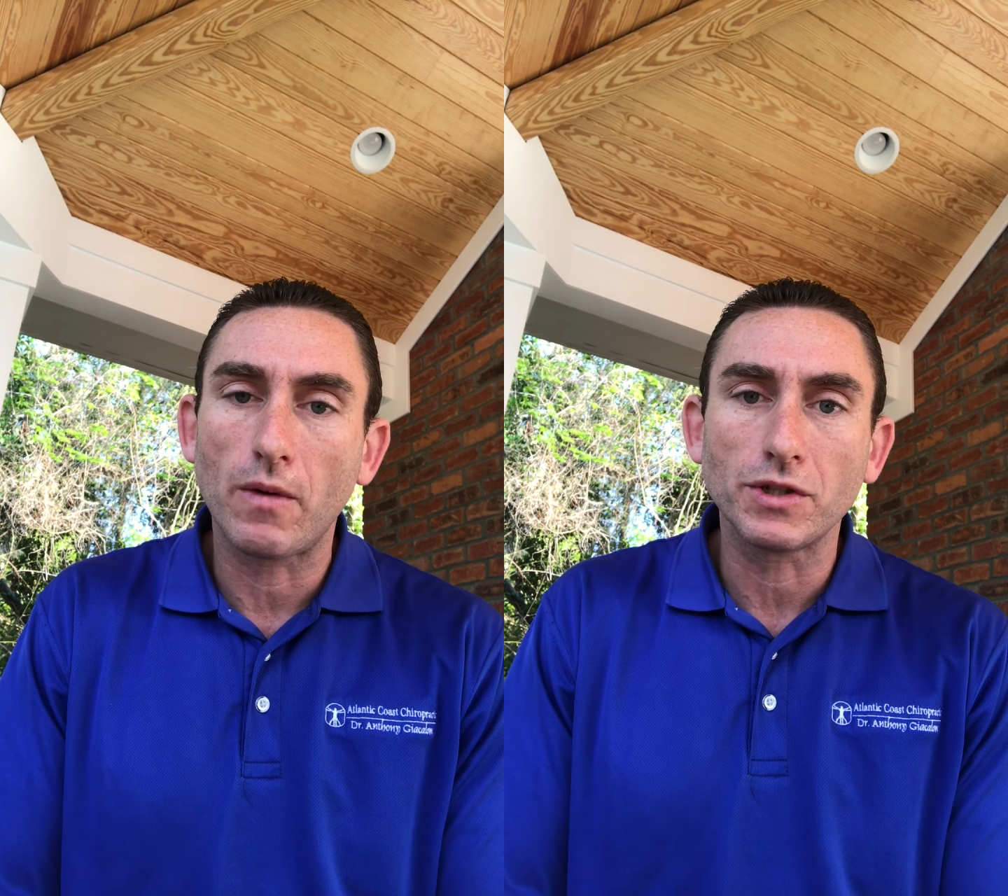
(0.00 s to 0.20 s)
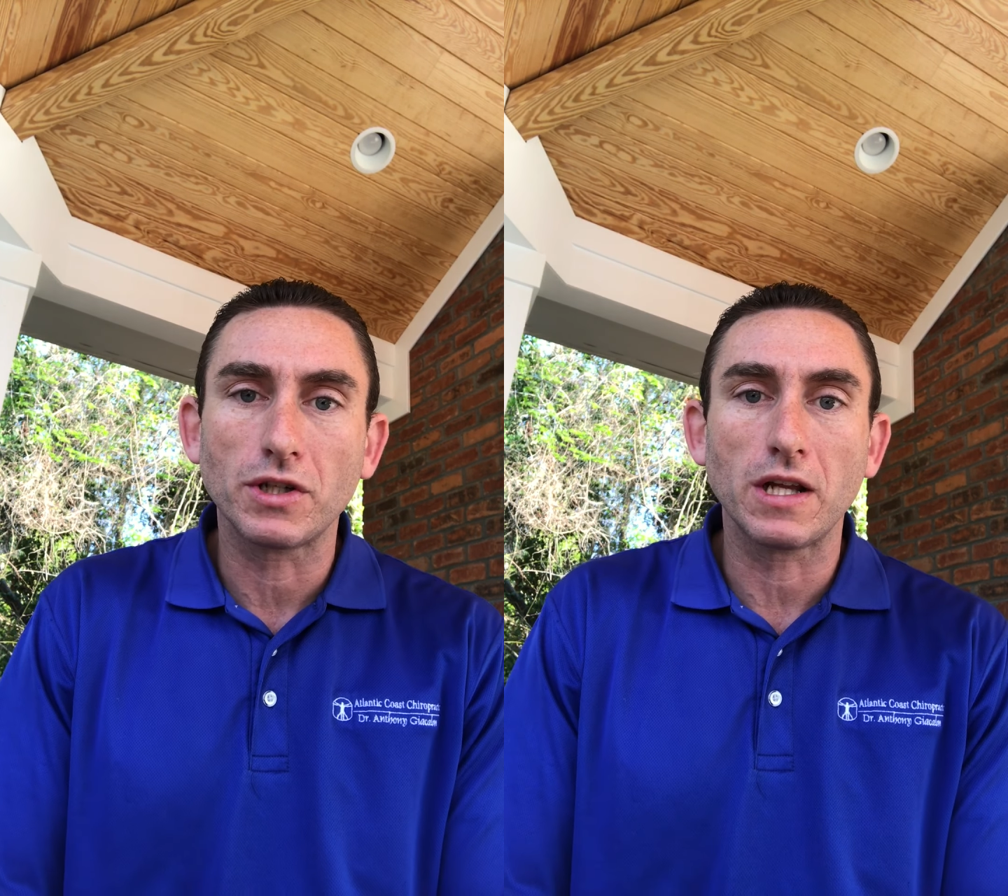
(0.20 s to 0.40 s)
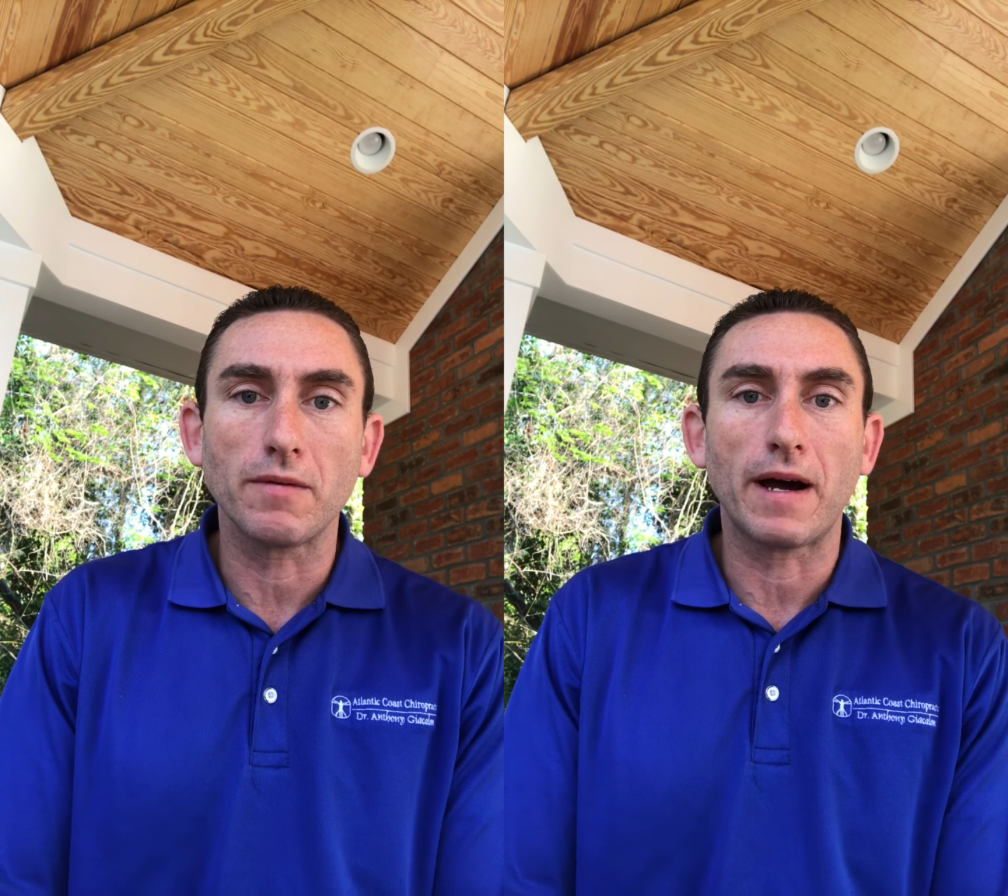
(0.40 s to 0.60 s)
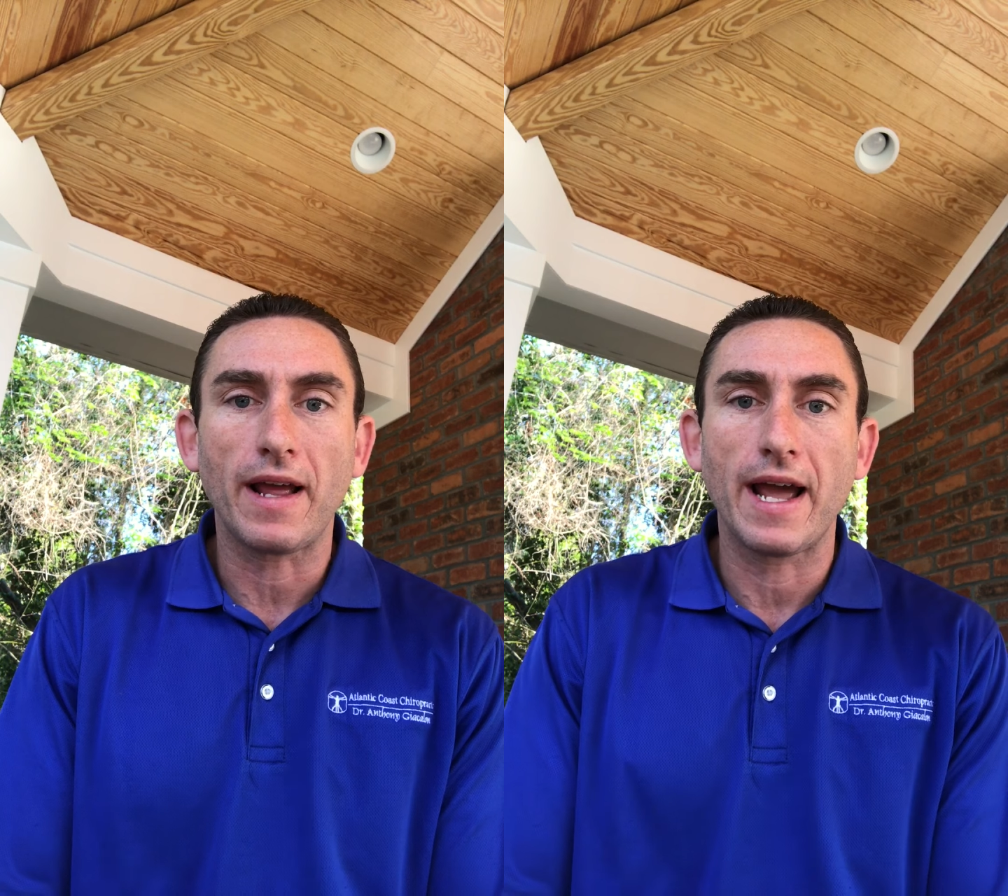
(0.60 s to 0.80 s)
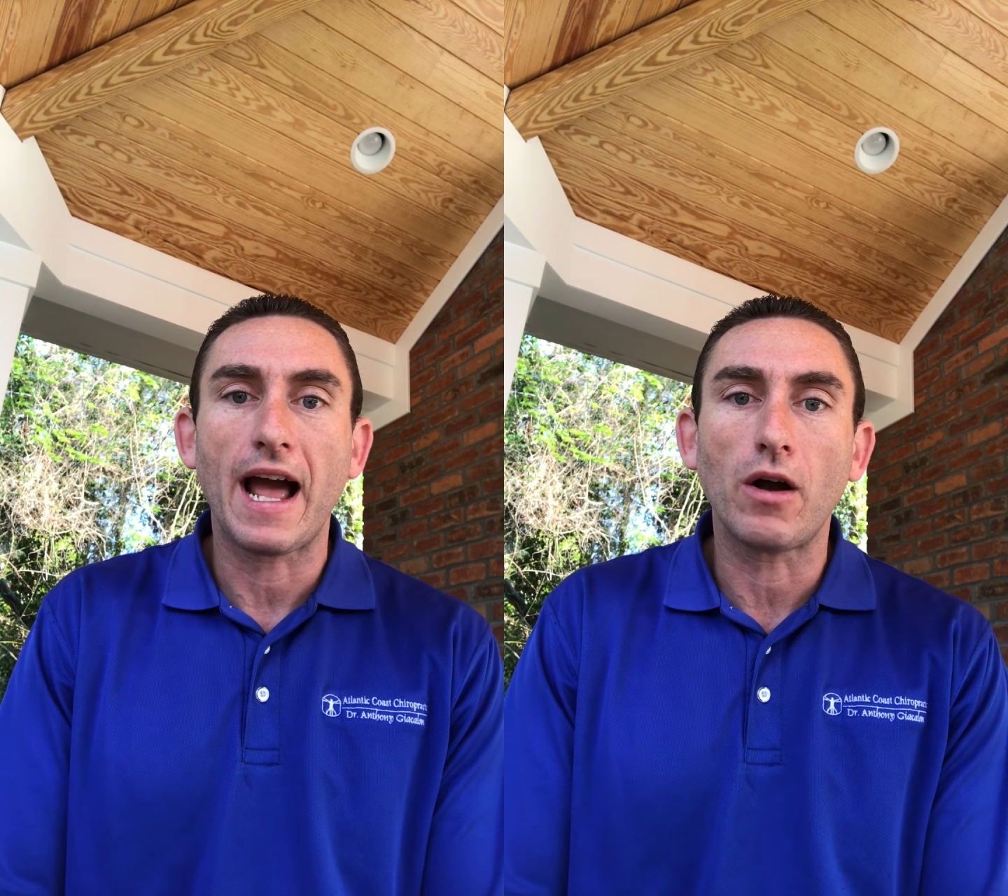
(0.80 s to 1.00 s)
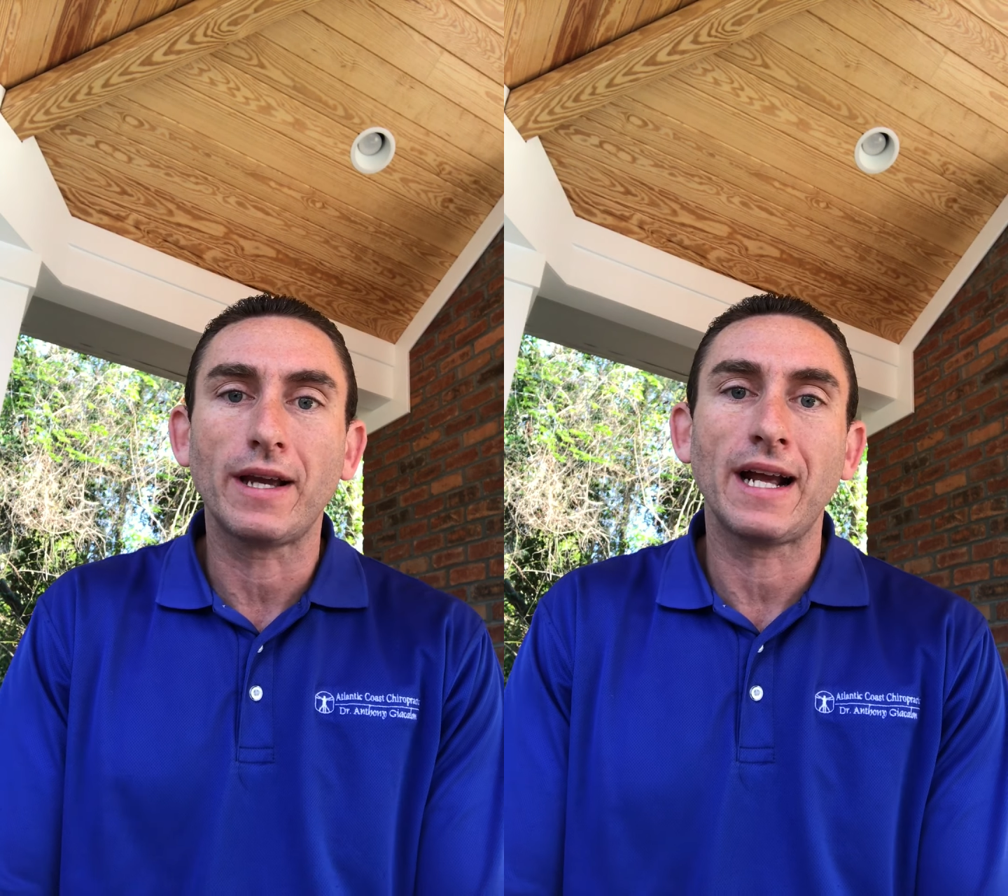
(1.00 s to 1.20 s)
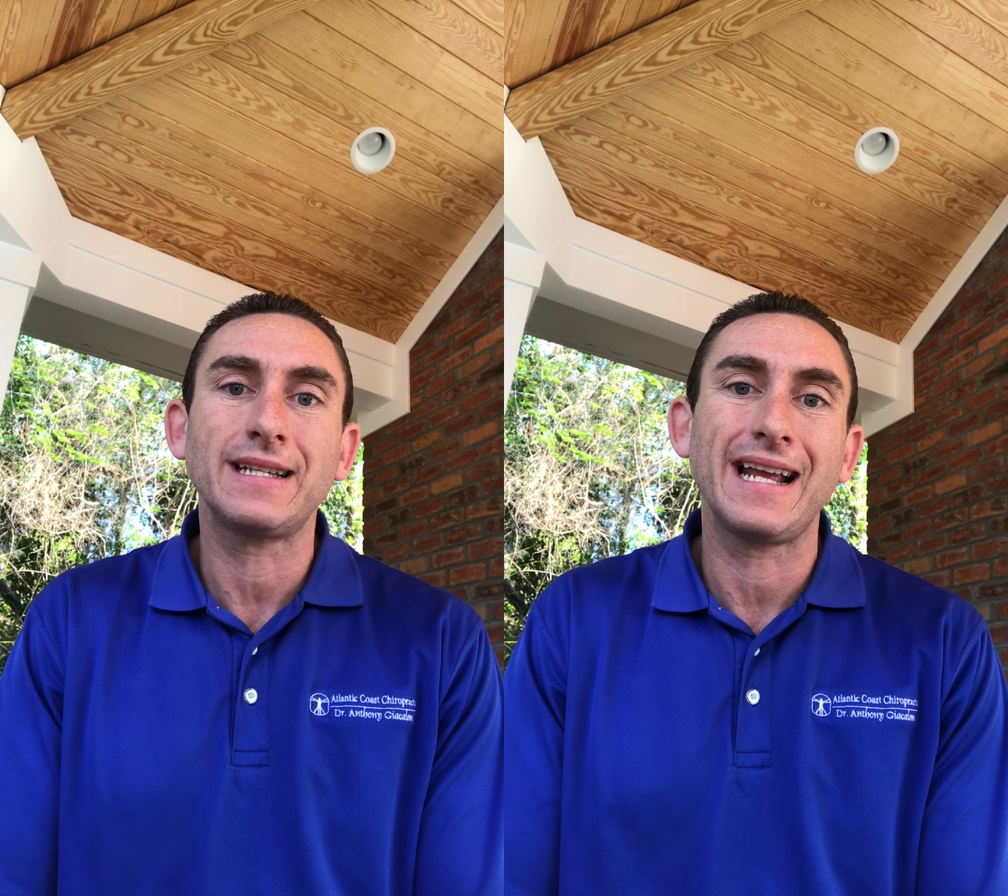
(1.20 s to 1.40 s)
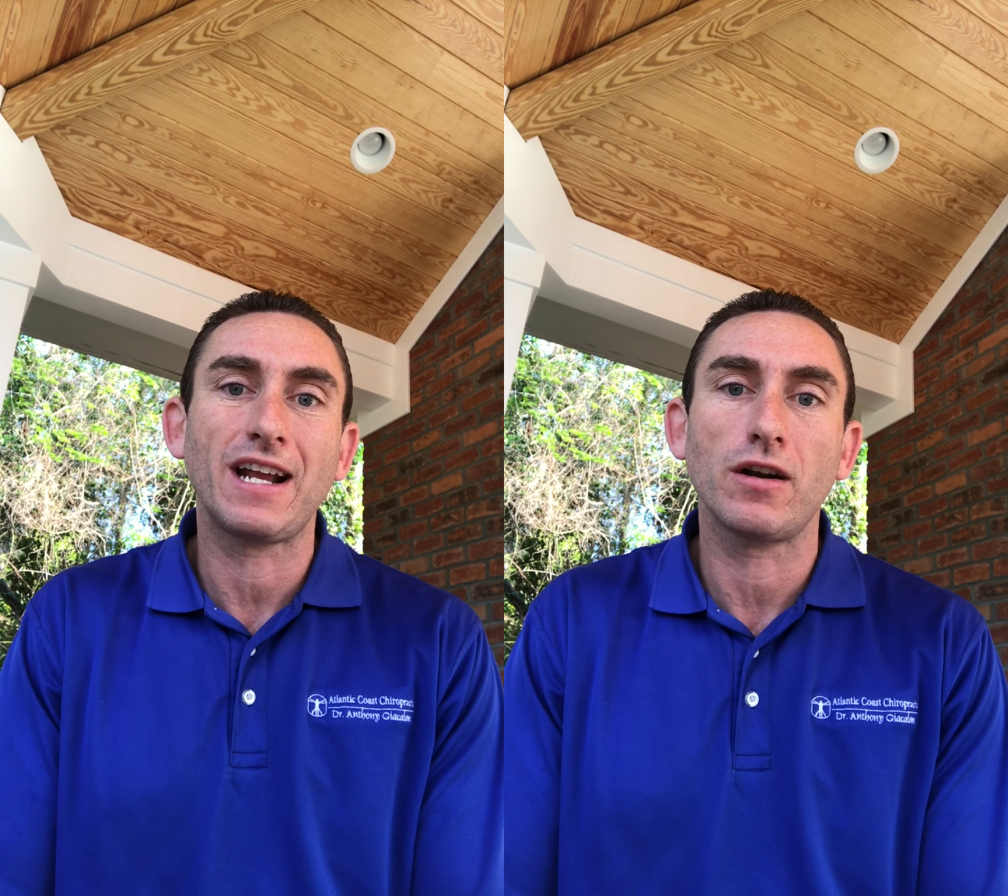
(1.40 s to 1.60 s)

I want you to think about, hey, how can I take